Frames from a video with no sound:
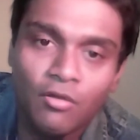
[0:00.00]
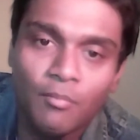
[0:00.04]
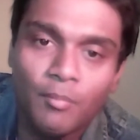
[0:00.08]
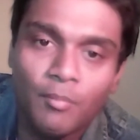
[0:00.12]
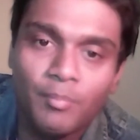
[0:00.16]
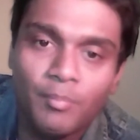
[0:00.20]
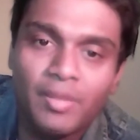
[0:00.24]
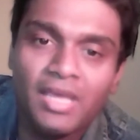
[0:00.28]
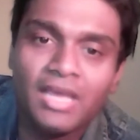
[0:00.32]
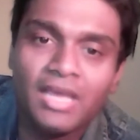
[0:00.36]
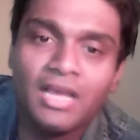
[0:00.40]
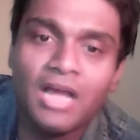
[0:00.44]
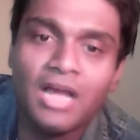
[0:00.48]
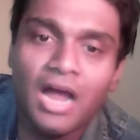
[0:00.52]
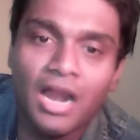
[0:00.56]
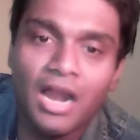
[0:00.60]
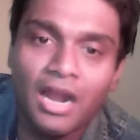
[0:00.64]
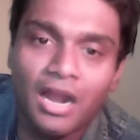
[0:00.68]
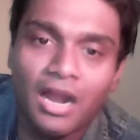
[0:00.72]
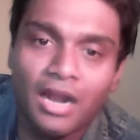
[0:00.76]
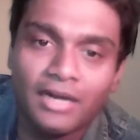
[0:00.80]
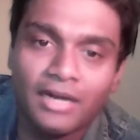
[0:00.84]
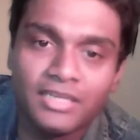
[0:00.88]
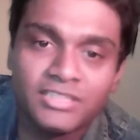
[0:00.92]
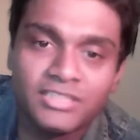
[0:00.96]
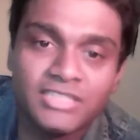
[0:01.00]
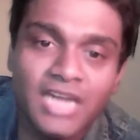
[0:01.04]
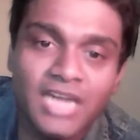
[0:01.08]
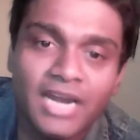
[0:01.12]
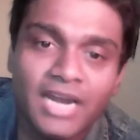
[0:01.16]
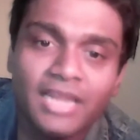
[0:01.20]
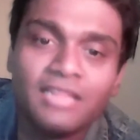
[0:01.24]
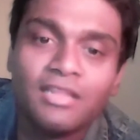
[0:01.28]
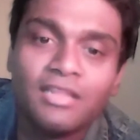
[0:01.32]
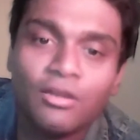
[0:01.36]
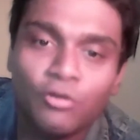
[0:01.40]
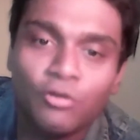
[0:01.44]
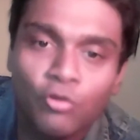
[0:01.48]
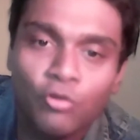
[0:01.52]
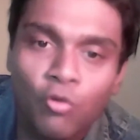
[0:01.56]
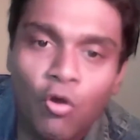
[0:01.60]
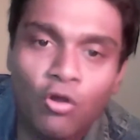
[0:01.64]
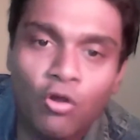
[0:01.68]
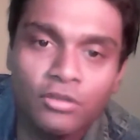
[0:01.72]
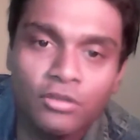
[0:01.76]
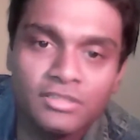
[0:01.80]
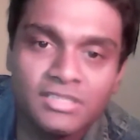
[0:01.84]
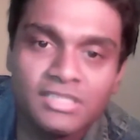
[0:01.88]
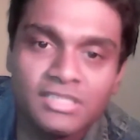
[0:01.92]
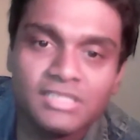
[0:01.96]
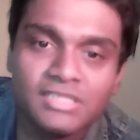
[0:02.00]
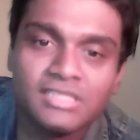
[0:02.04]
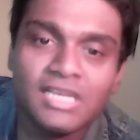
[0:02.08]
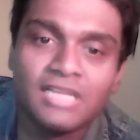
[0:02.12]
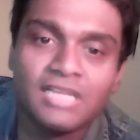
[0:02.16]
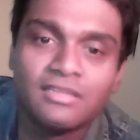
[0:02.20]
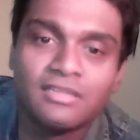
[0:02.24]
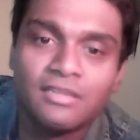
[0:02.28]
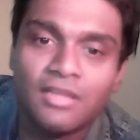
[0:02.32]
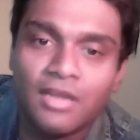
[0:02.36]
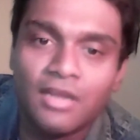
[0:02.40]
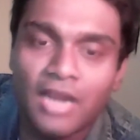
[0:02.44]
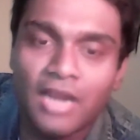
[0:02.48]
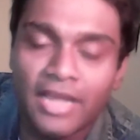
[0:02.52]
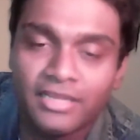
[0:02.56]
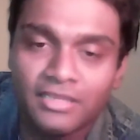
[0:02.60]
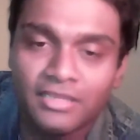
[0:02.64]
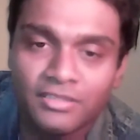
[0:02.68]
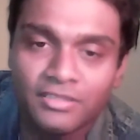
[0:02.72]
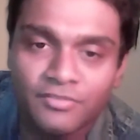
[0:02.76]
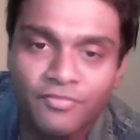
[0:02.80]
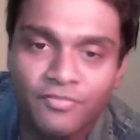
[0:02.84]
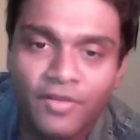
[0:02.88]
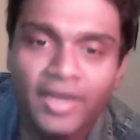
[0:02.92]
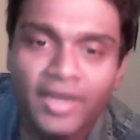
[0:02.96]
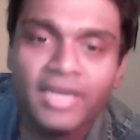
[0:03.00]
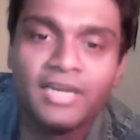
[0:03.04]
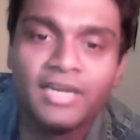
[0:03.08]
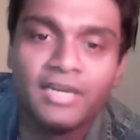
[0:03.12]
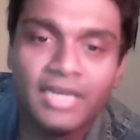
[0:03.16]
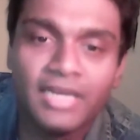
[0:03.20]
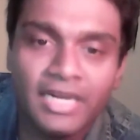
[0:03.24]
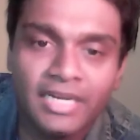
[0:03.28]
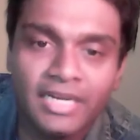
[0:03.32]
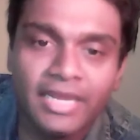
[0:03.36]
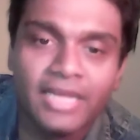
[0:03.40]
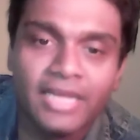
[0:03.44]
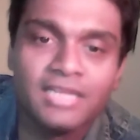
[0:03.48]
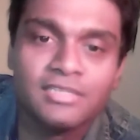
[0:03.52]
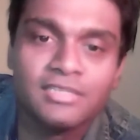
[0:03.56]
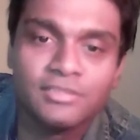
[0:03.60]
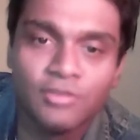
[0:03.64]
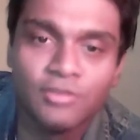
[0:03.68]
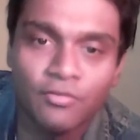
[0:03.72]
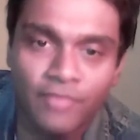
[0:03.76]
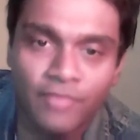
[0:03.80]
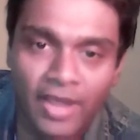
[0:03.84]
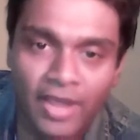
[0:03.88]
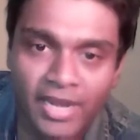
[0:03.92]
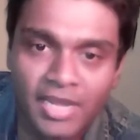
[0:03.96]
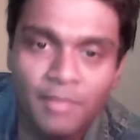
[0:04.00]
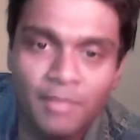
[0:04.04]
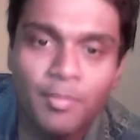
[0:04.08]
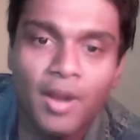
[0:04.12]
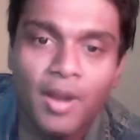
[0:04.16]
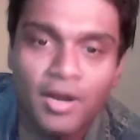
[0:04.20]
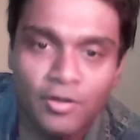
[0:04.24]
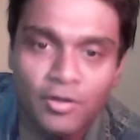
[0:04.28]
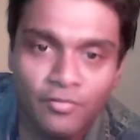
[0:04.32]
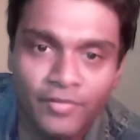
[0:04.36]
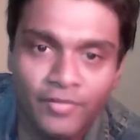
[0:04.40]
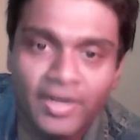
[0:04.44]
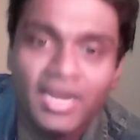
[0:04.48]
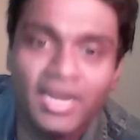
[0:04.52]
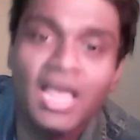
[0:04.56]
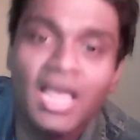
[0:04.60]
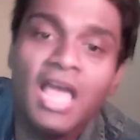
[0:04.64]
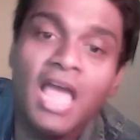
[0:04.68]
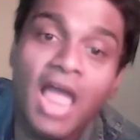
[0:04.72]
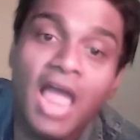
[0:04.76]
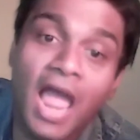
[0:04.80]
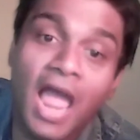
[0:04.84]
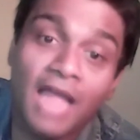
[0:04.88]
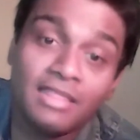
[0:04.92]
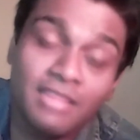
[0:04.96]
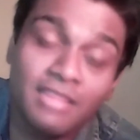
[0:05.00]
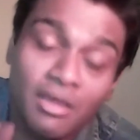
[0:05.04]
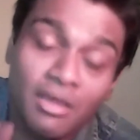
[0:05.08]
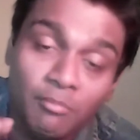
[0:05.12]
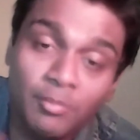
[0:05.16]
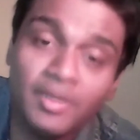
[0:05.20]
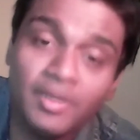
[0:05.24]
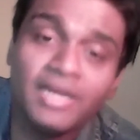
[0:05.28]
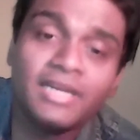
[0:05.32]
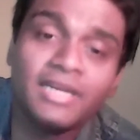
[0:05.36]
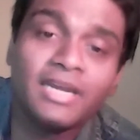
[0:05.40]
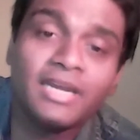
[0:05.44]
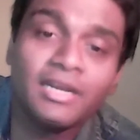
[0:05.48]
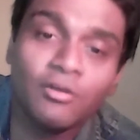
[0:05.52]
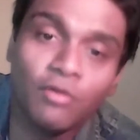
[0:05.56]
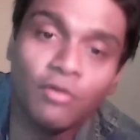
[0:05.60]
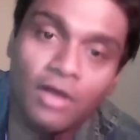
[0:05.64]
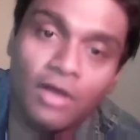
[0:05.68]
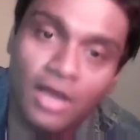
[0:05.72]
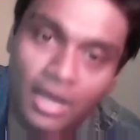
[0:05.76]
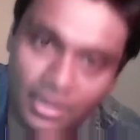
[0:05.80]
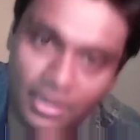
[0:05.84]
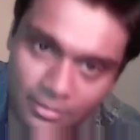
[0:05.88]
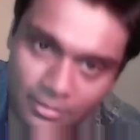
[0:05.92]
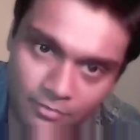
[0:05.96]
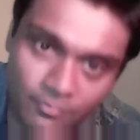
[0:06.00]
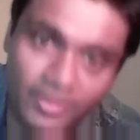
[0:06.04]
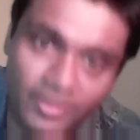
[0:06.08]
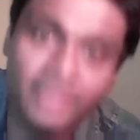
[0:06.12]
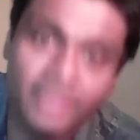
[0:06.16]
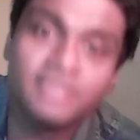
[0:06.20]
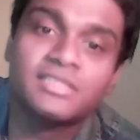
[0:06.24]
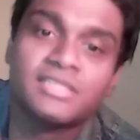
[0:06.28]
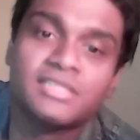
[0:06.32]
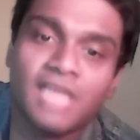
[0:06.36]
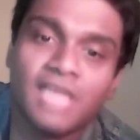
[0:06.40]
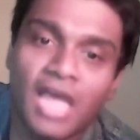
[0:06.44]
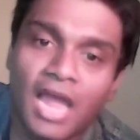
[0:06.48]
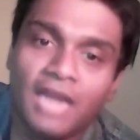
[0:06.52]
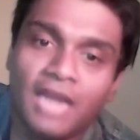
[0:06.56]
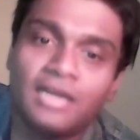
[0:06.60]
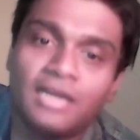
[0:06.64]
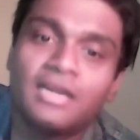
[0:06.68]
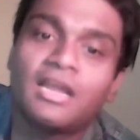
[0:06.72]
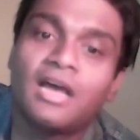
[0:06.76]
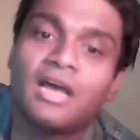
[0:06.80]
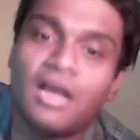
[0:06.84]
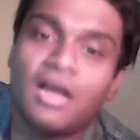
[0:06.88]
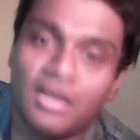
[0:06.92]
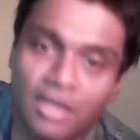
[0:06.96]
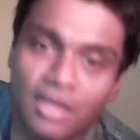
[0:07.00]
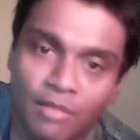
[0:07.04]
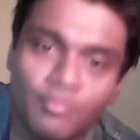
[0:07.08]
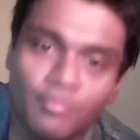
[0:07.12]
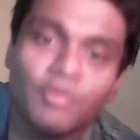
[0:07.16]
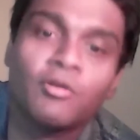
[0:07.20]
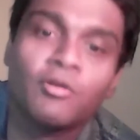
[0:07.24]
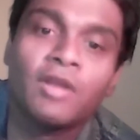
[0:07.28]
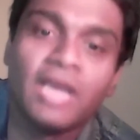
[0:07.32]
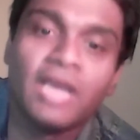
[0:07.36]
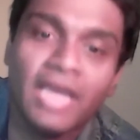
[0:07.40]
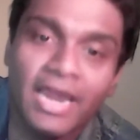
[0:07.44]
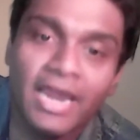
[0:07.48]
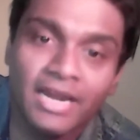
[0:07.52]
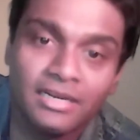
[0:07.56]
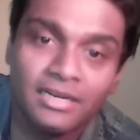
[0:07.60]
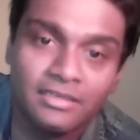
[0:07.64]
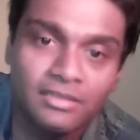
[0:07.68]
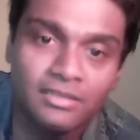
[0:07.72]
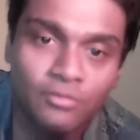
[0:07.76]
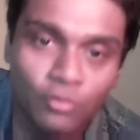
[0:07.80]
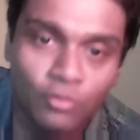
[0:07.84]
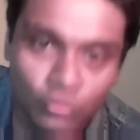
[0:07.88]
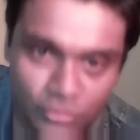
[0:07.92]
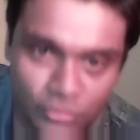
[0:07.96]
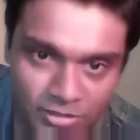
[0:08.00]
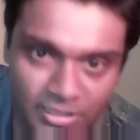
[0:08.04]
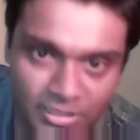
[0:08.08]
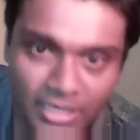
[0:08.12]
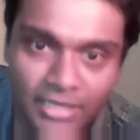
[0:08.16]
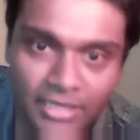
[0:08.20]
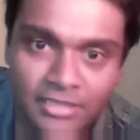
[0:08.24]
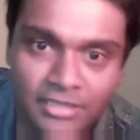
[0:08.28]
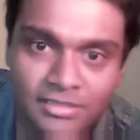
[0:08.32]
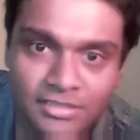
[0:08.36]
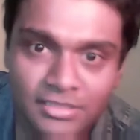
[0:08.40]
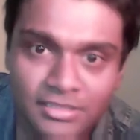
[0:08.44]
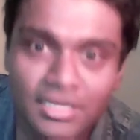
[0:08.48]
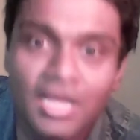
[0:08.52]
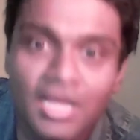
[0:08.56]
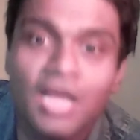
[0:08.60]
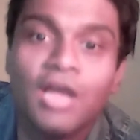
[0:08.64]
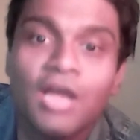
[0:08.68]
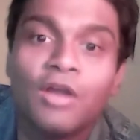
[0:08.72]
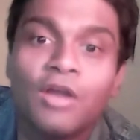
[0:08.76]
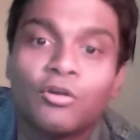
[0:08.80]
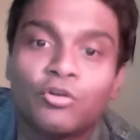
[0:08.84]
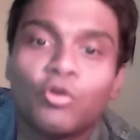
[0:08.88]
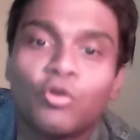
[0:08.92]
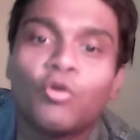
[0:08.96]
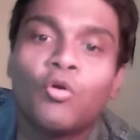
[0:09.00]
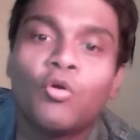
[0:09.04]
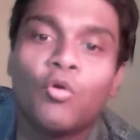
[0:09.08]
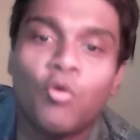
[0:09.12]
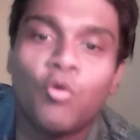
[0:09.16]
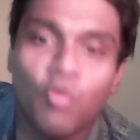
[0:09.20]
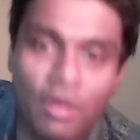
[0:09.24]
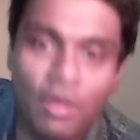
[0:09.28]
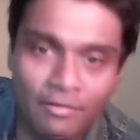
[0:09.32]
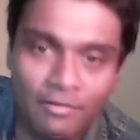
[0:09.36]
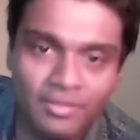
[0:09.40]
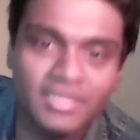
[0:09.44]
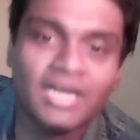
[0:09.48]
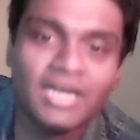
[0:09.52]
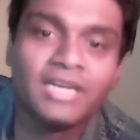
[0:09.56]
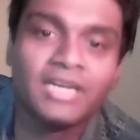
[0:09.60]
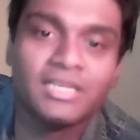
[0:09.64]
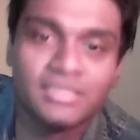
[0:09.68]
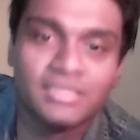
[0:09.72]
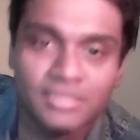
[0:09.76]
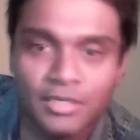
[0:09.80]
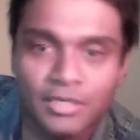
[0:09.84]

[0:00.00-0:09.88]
being understanding the nuances and the fine details of any part of it, and the ability to convince and communicate those things to whoever that is.